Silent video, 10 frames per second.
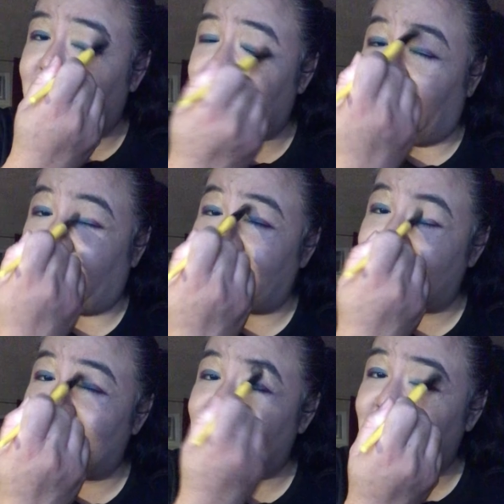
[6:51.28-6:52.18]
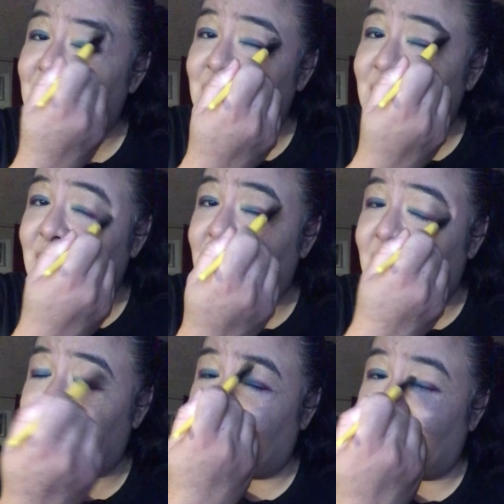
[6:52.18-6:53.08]
tights
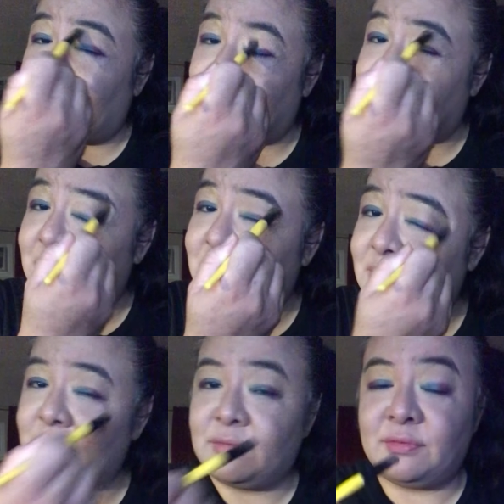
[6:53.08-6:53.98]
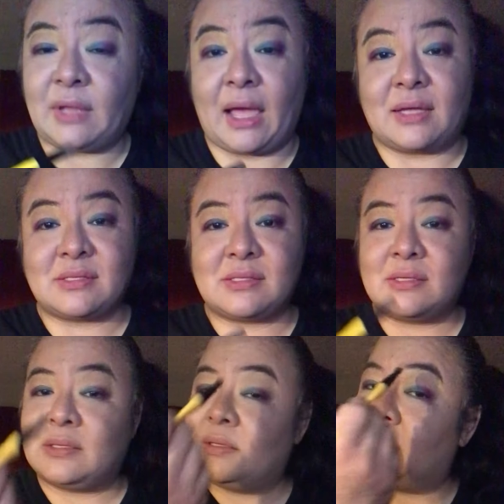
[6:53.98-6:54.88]
and the flats.
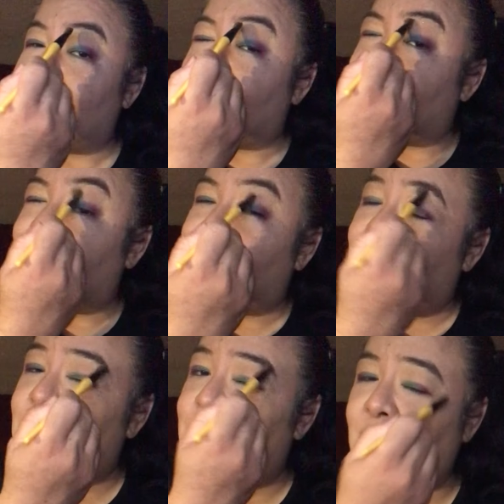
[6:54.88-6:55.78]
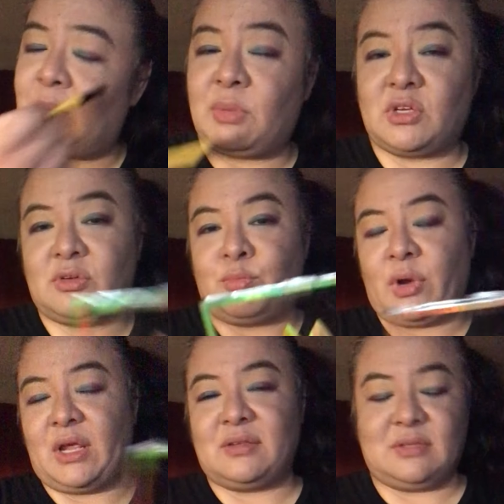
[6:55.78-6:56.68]
She's wearing a bunch of
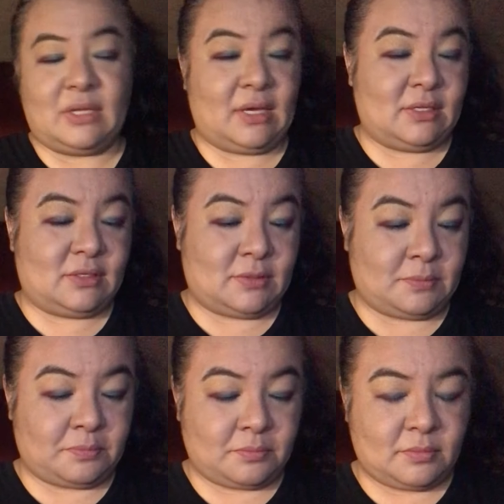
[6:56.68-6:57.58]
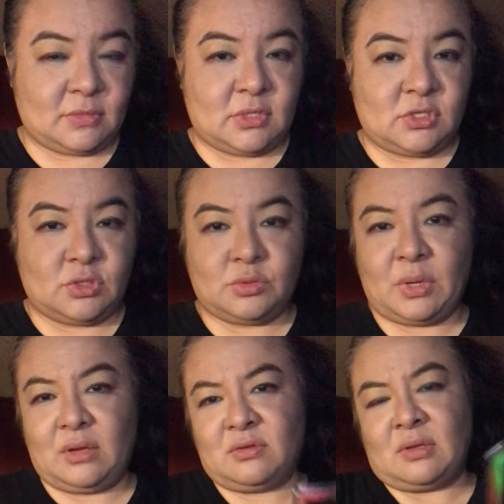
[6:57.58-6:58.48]
bracelets. She's
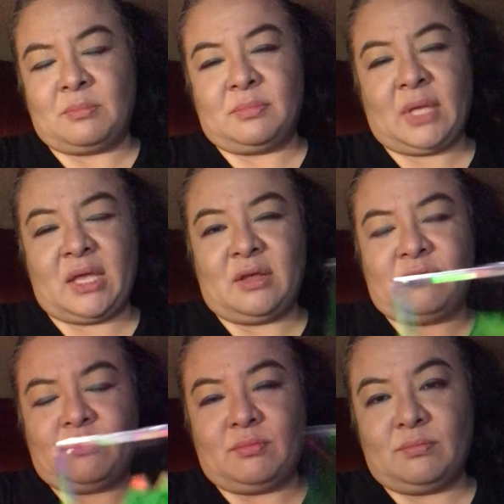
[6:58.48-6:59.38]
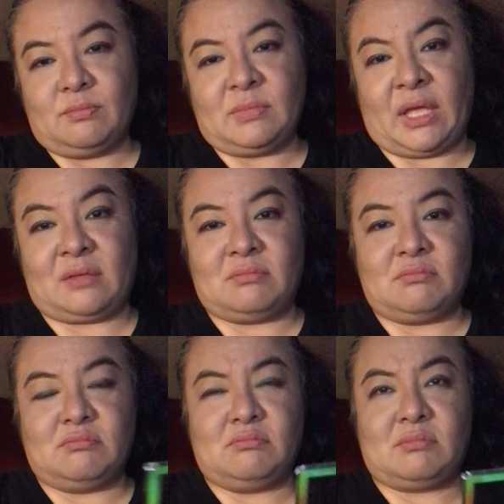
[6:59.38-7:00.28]
wearing some kind of like
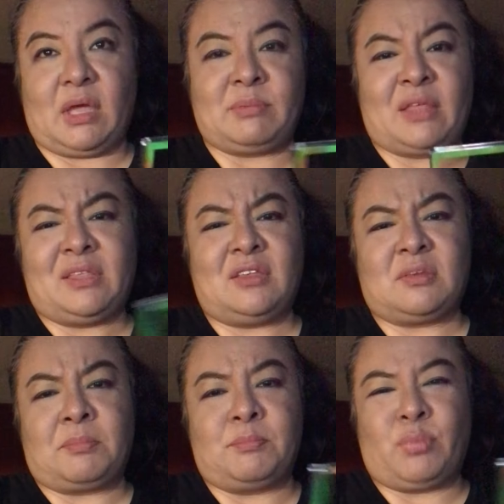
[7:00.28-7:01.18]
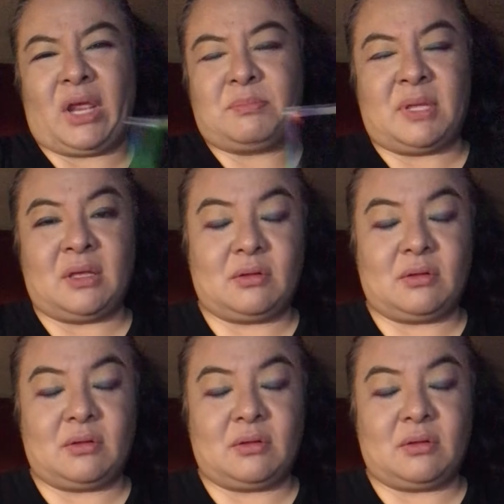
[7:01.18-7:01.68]
I think it's a bright pink